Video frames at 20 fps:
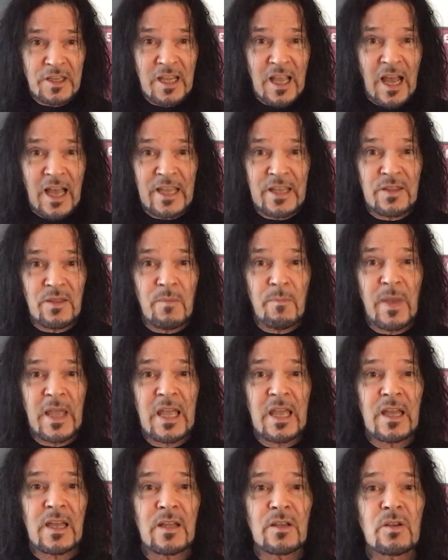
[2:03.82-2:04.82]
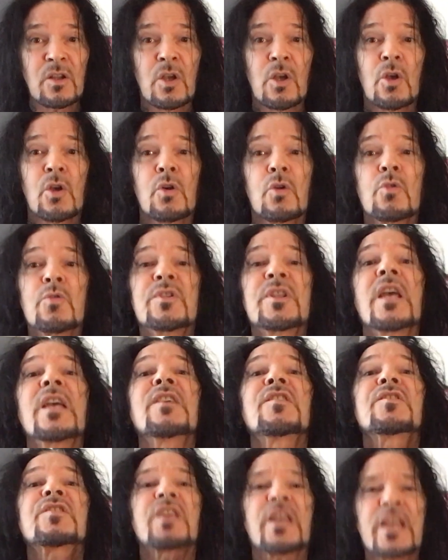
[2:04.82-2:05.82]
guy in the band who
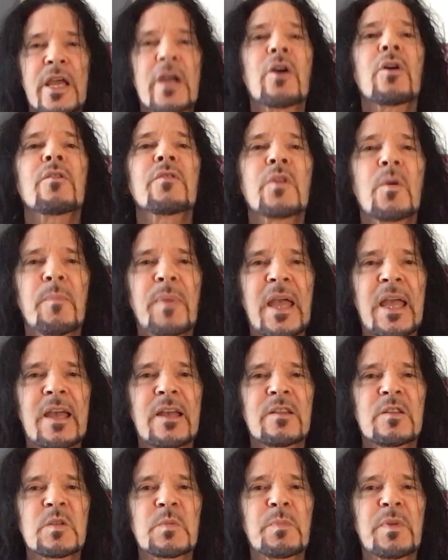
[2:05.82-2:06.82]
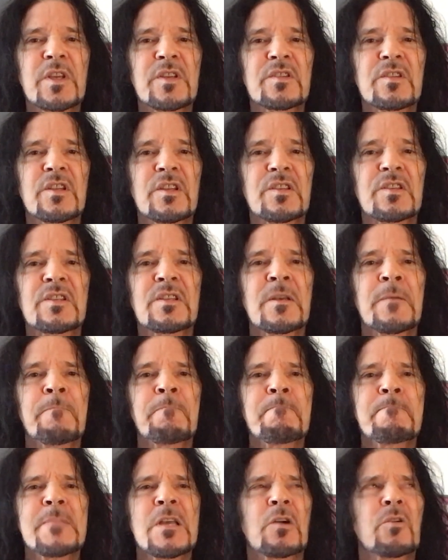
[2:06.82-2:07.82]
takes care of the band's business.
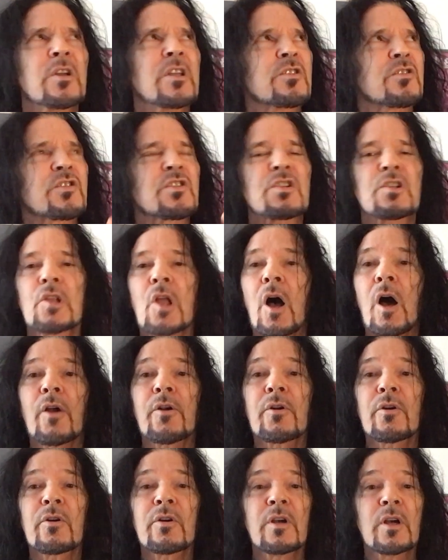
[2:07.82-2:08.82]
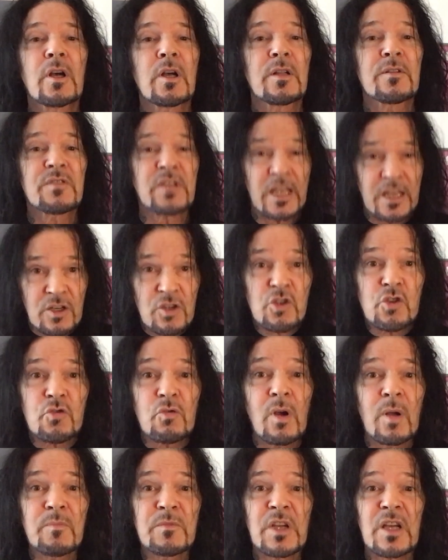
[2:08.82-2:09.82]
In Slaughter, Dana
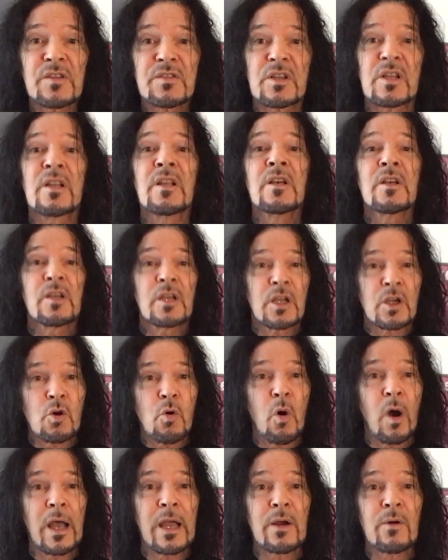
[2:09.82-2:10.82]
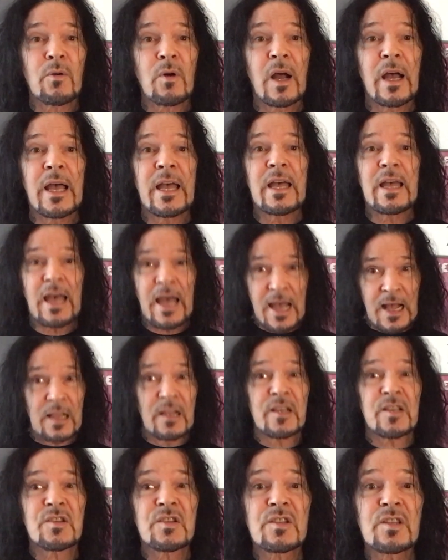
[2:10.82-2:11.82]
Strum does it. In Quiet Riot,
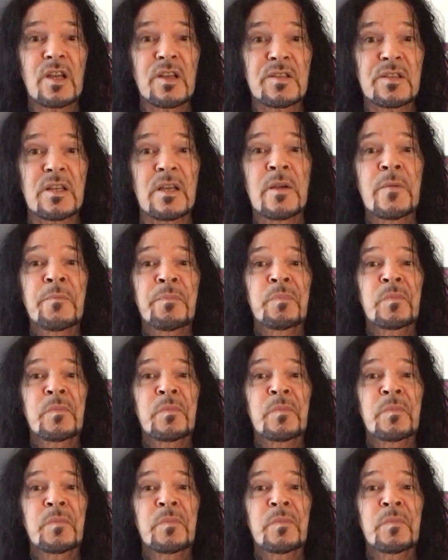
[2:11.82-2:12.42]
Alex does it.